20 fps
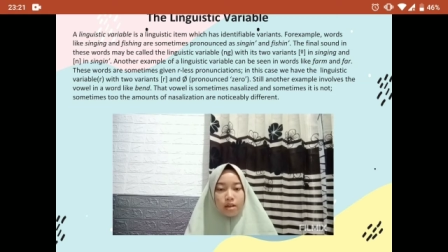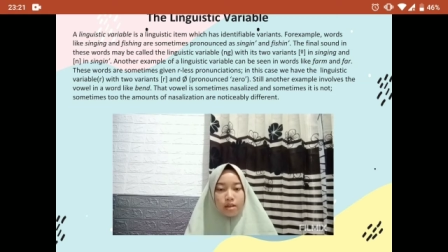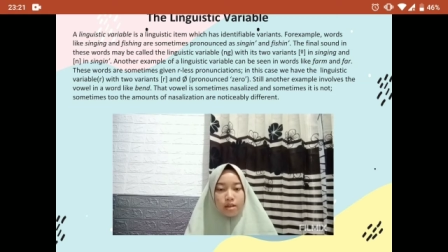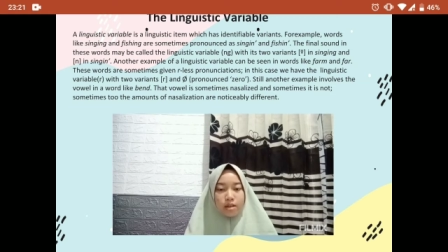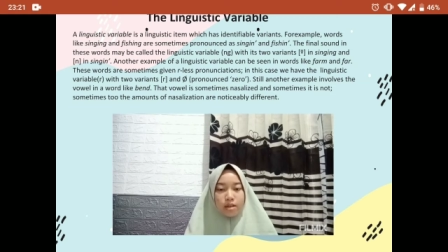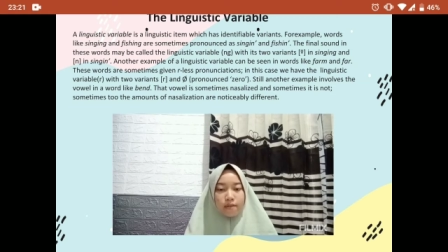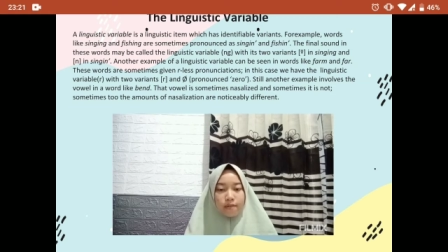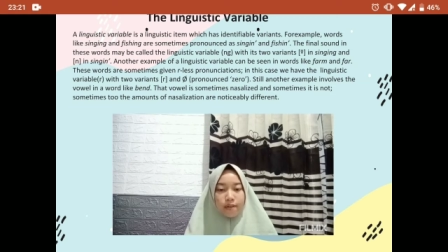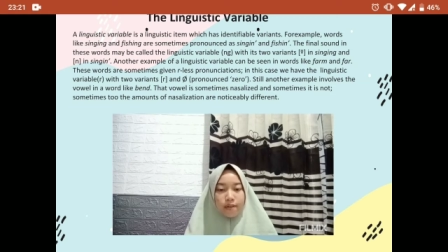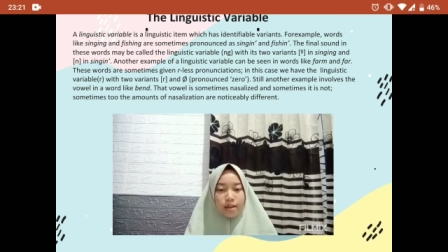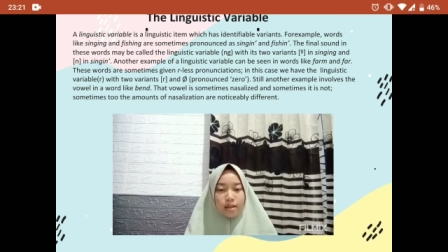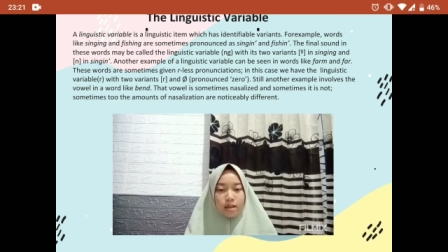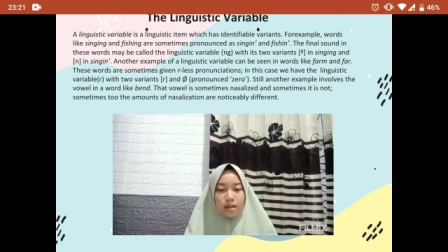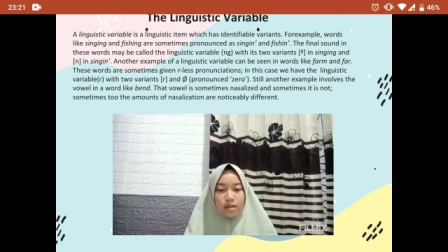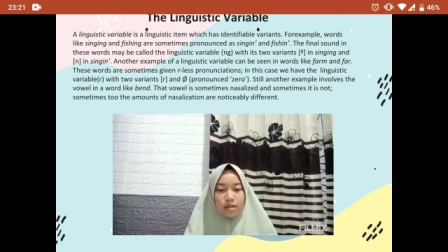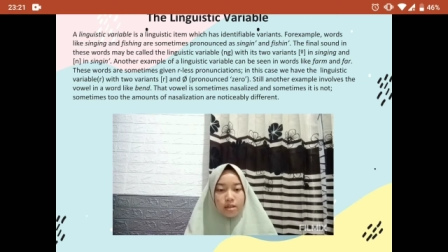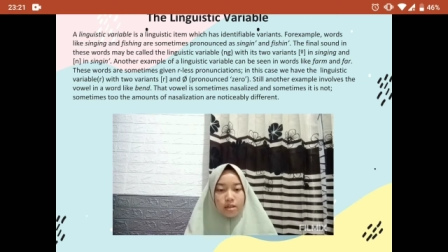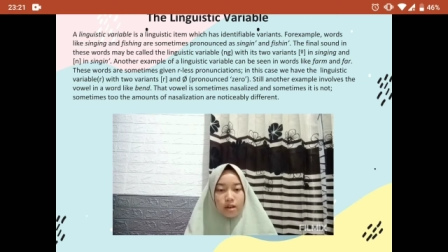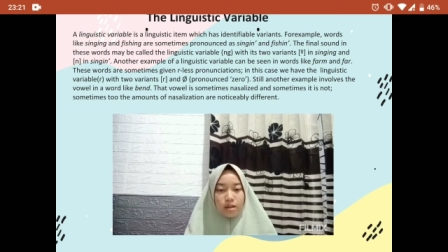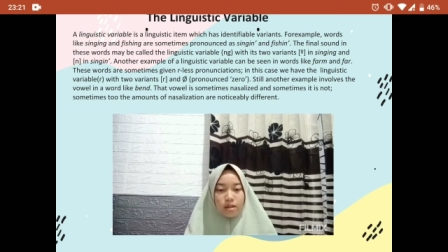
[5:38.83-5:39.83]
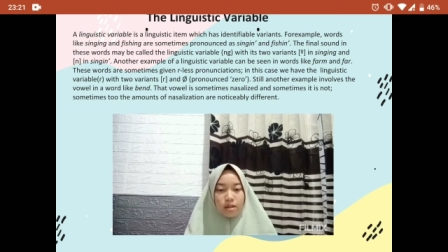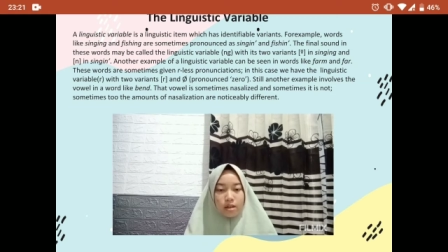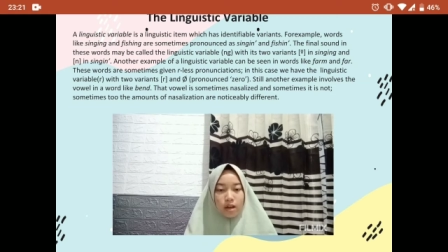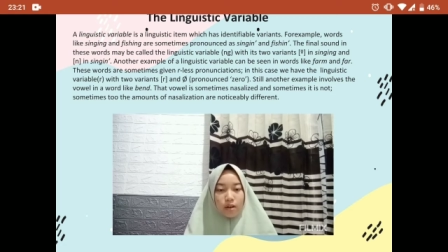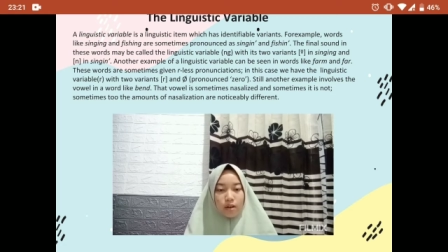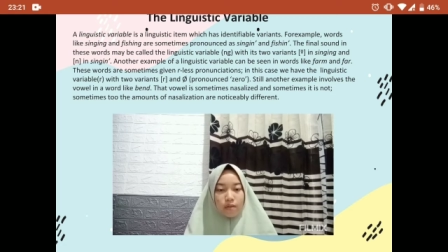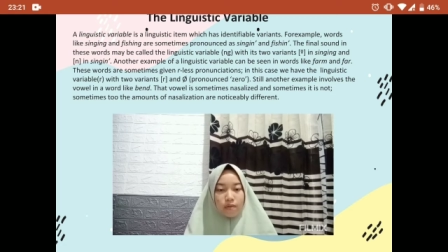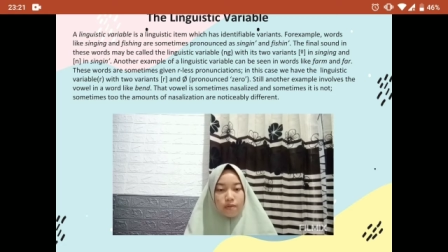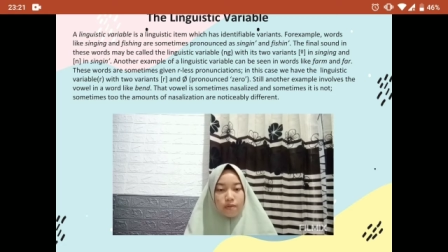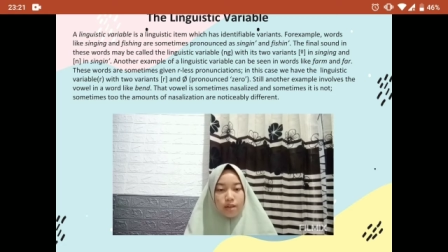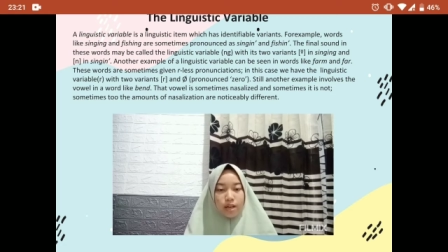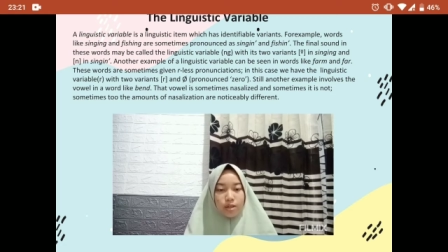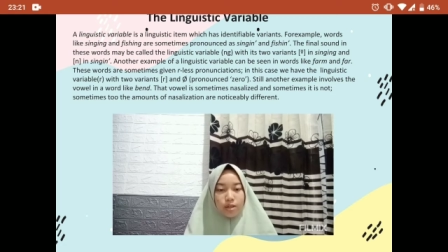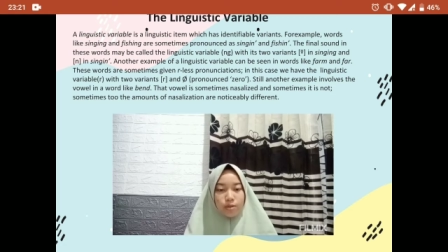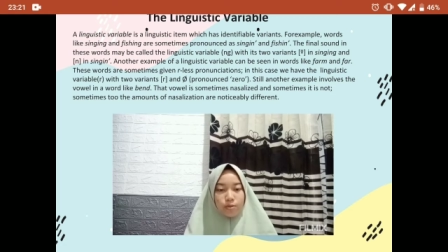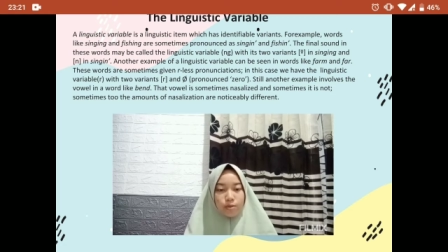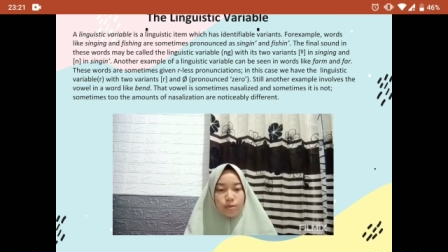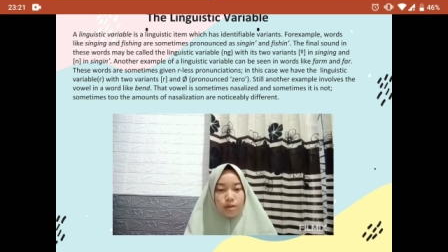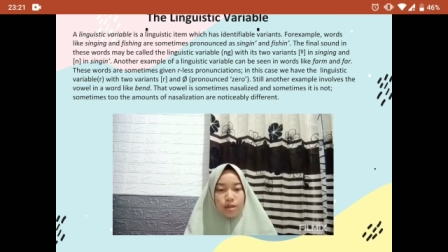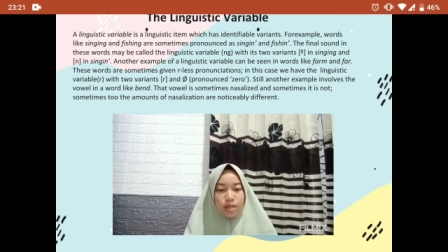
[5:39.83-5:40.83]
The final sound of this
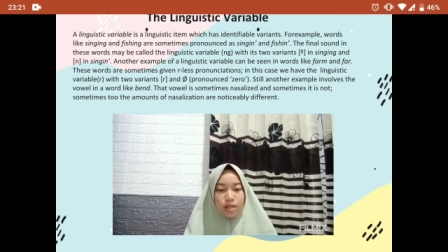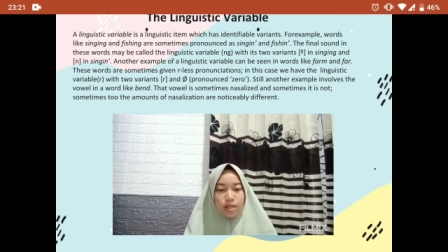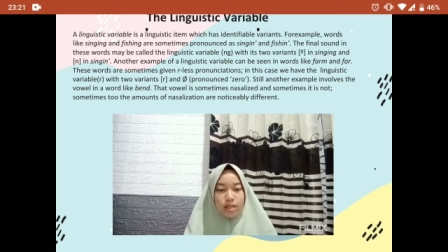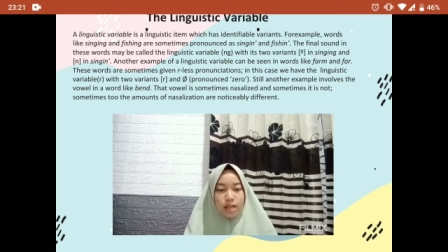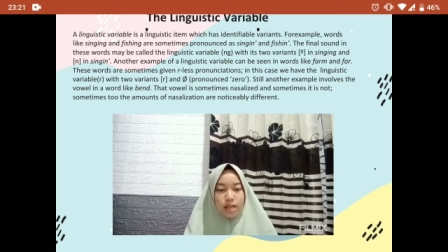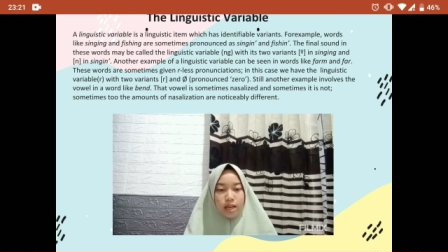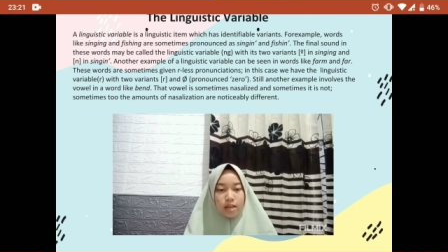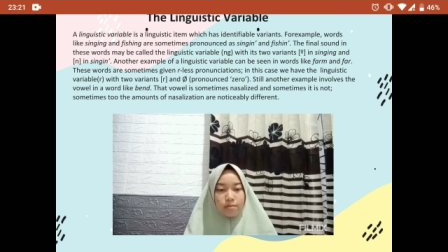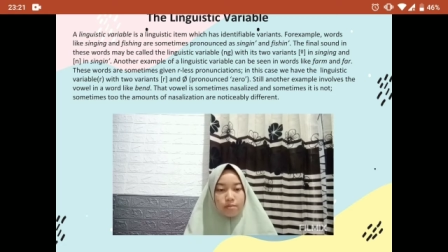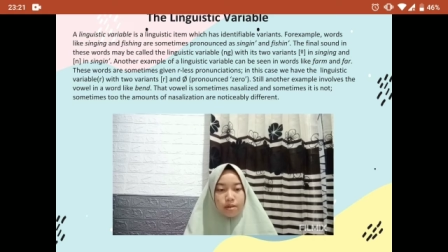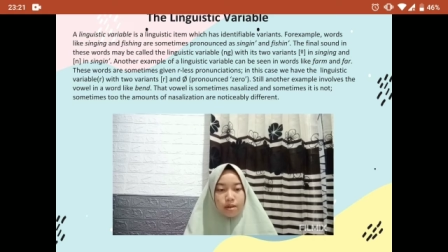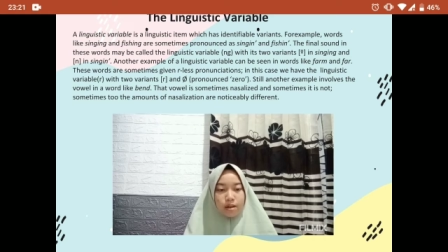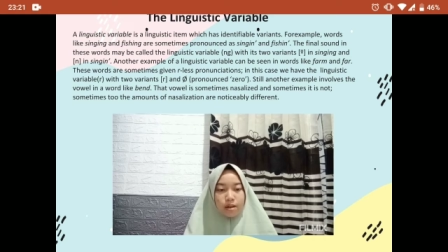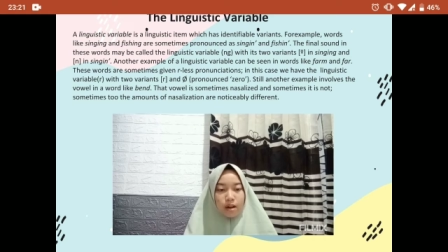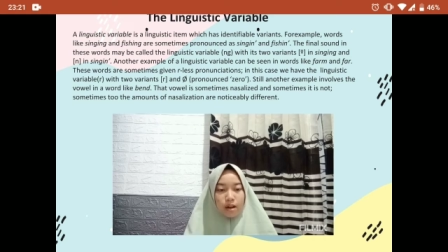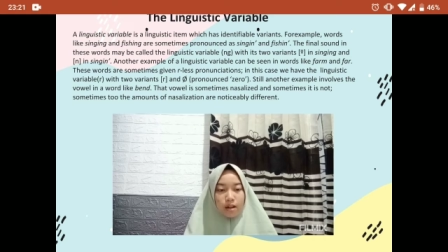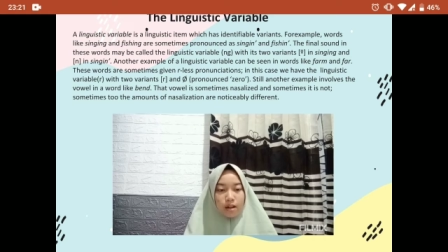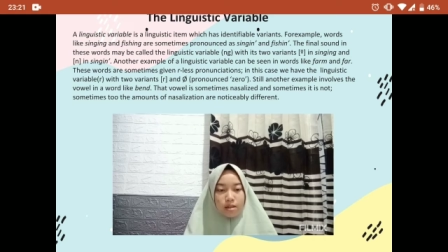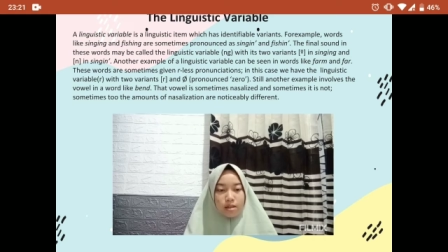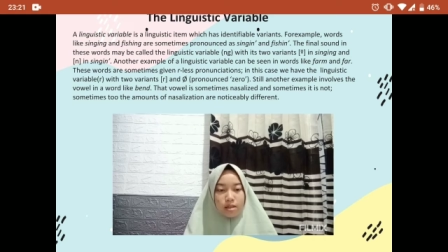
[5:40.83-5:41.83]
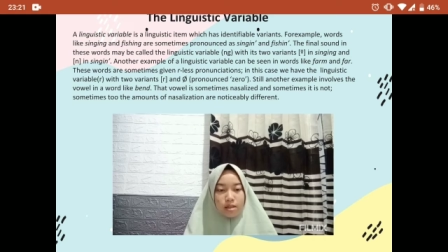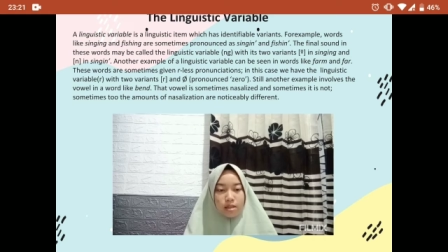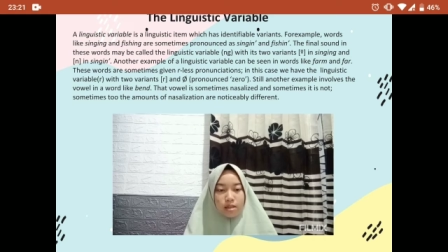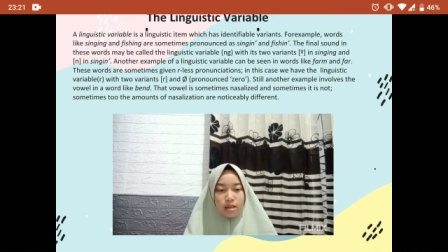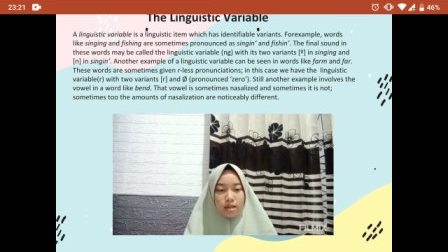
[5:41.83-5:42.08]
word can be called